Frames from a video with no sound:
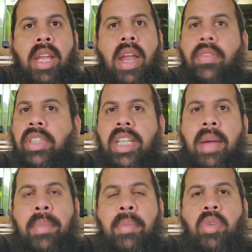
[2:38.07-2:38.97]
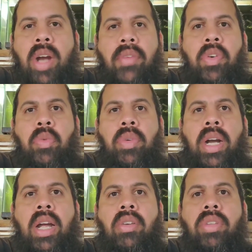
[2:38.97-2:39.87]
Every time I'm driving
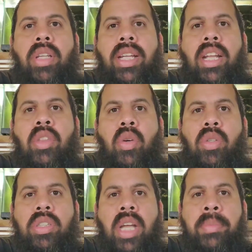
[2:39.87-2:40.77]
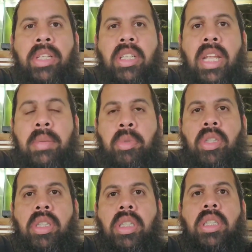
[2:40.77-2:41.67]
around and I notice I'm in a
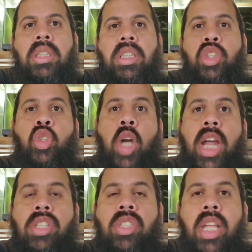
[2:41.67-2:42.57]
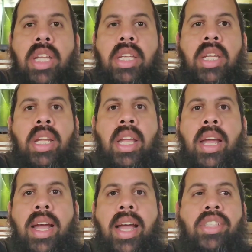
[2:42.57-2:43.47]
neighborhood, this trash day,
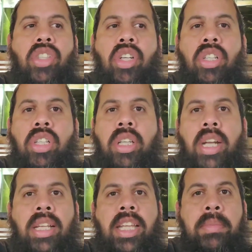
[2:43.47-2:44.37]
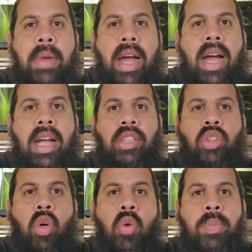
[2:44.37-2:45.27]
I start looking. I keep my eyes
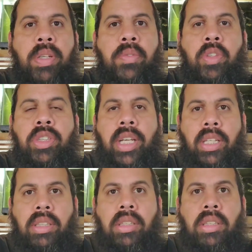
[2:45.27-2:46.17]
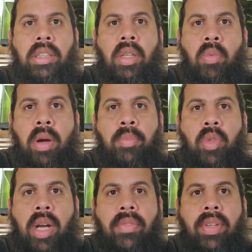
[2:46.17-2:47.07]
open for tanks while I'm
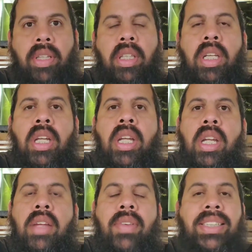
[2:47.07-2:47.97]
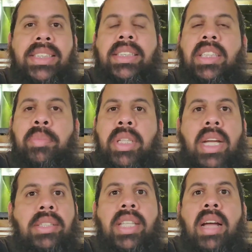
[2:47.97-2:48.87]
driving. If I see something,
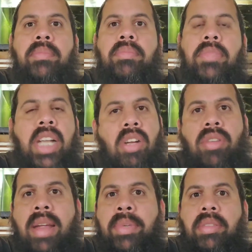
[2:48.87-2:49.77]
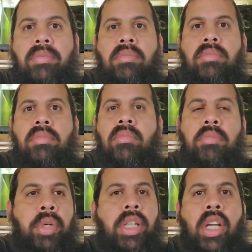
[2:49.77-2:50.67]
I stop and I'll grab it.
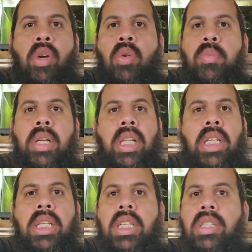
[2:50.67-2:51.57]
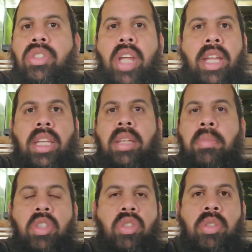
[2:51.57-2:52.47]
Bring it home, clean it, check it,
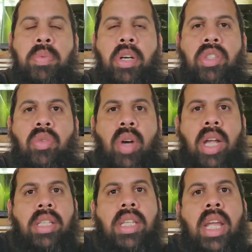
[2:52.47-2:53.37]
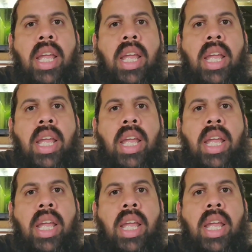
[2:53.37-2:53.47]
make sure it's pressurized.